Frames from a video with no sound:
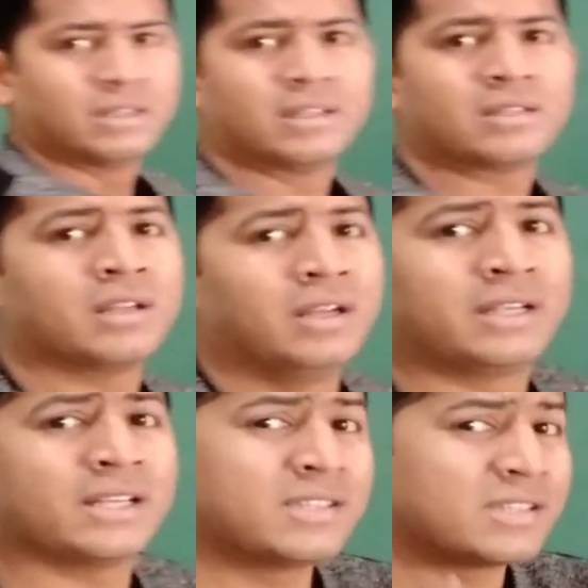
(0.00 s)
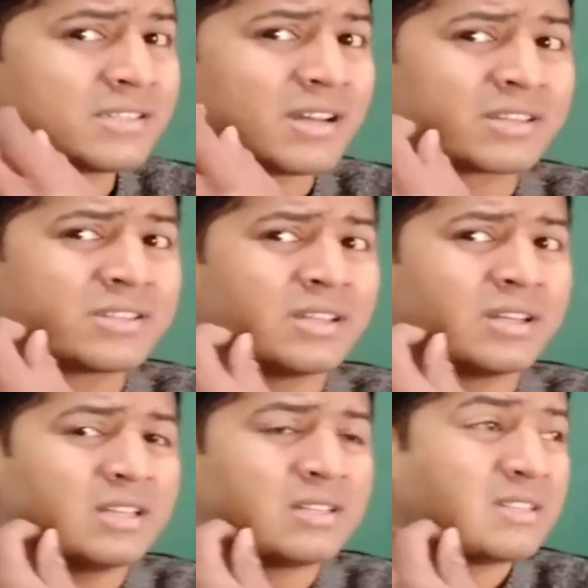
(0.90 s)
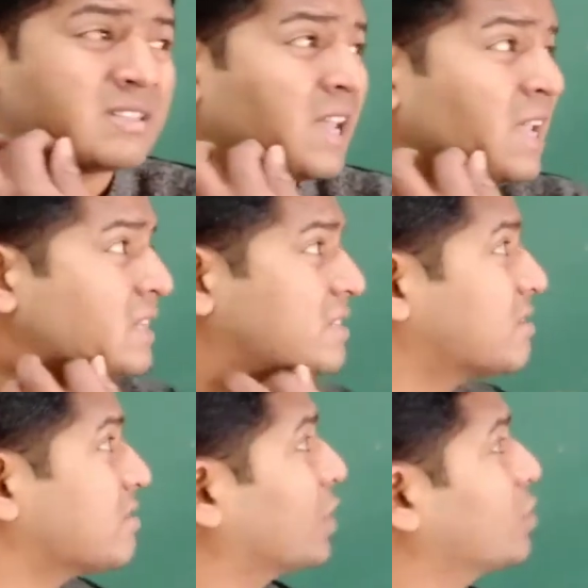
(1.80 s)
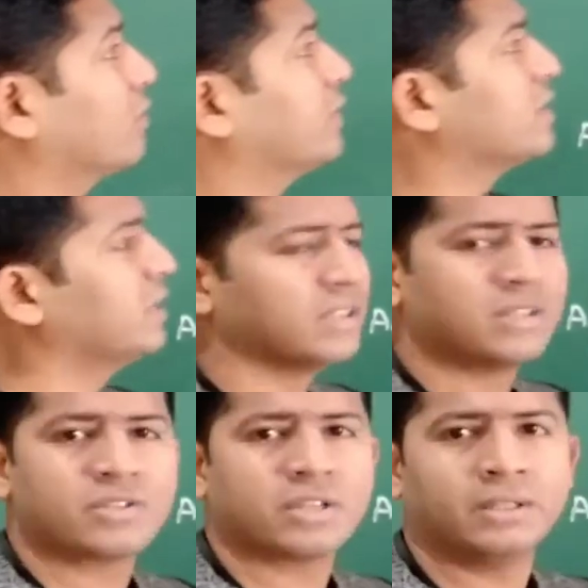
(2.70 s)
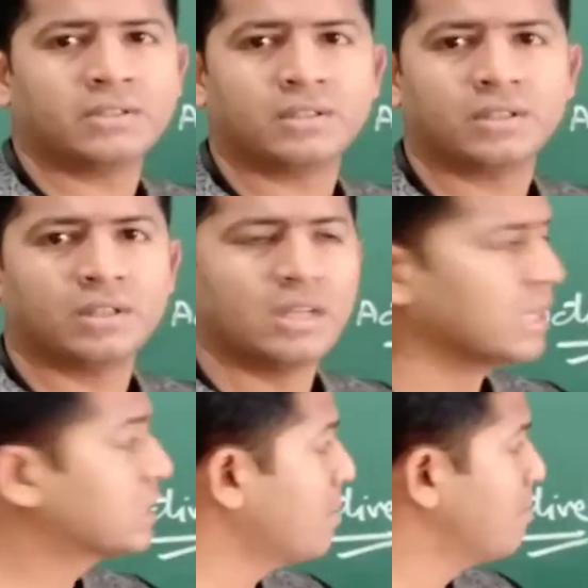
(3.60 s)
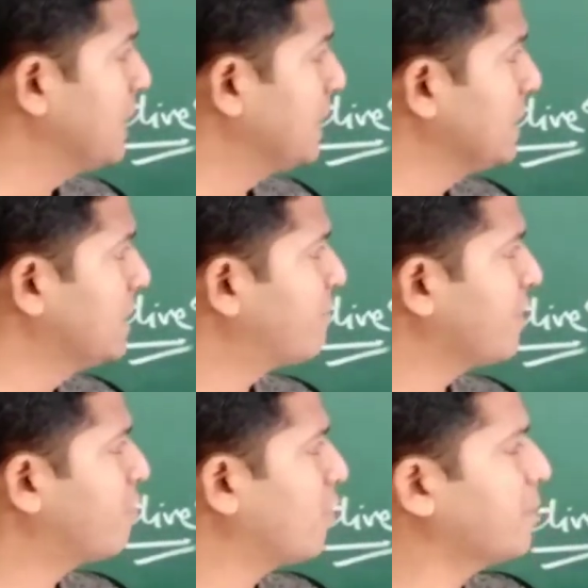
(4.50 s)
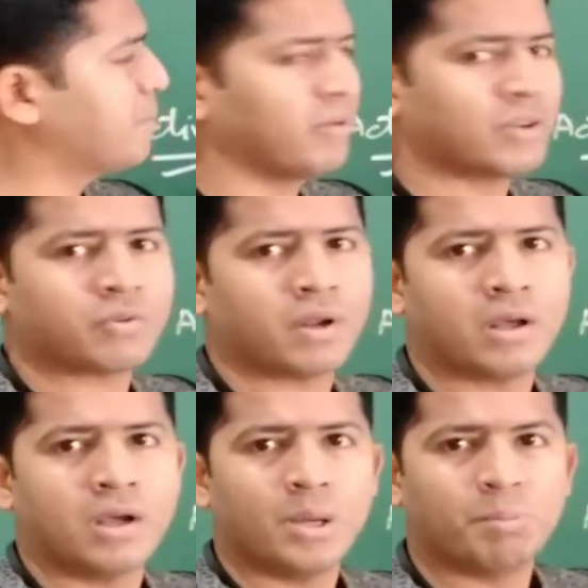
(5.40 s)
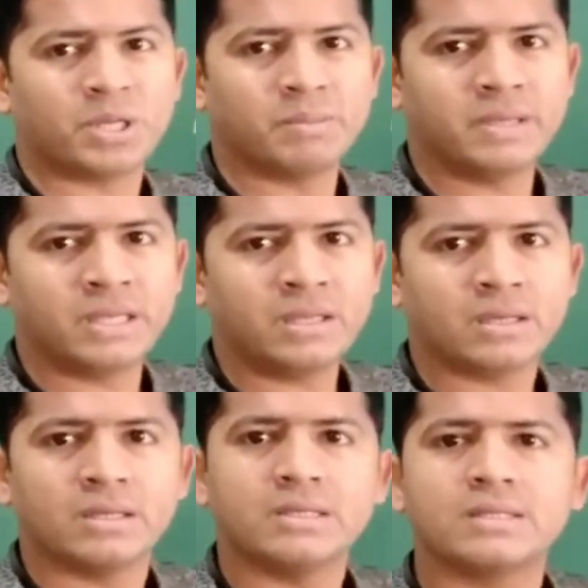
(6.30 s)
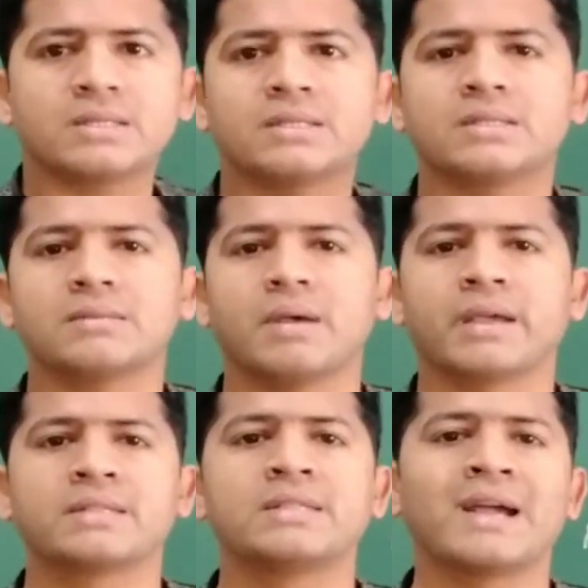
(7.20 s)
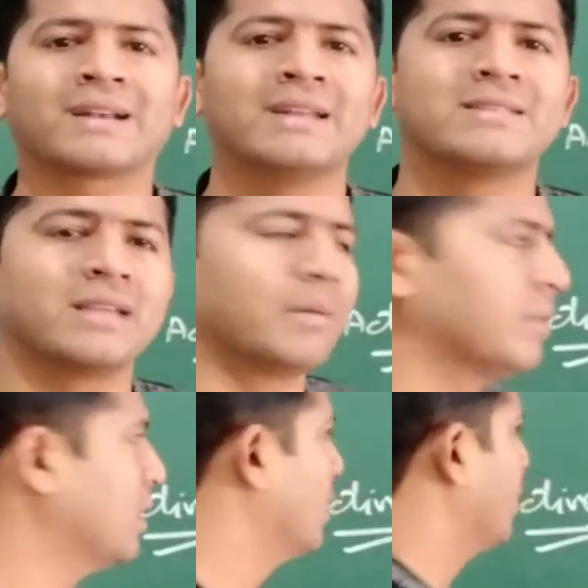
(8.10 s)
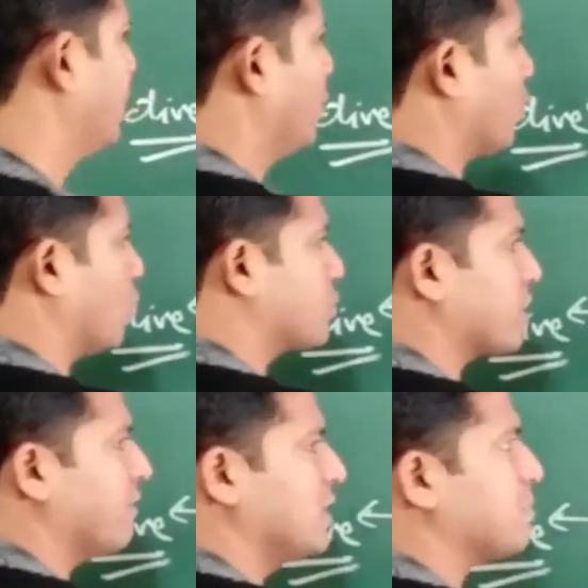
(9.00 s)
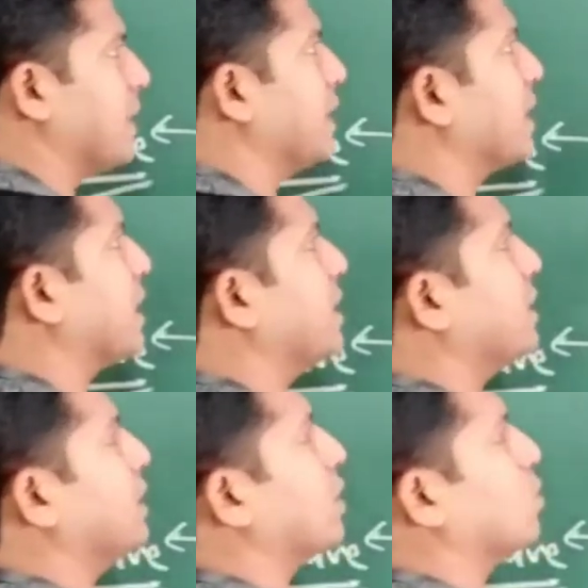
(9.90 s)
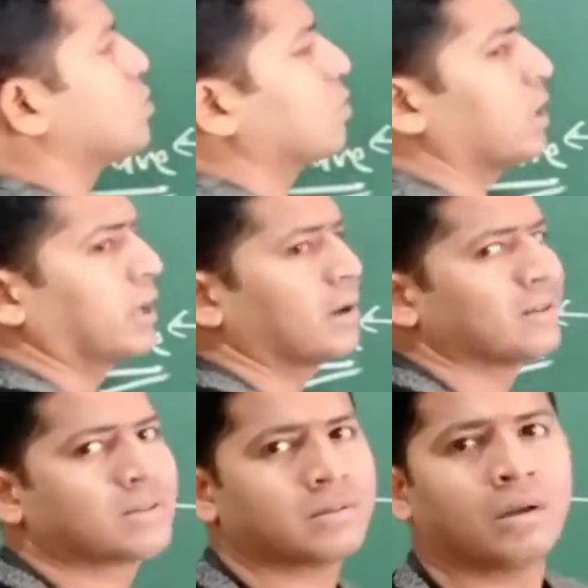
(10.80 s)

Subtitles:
the sentence structure is changed, the structure of the sentence is changed. Completely different from the previous one, but the meaning is exactly same. Here also Ravi is playing cricket, here also cricket is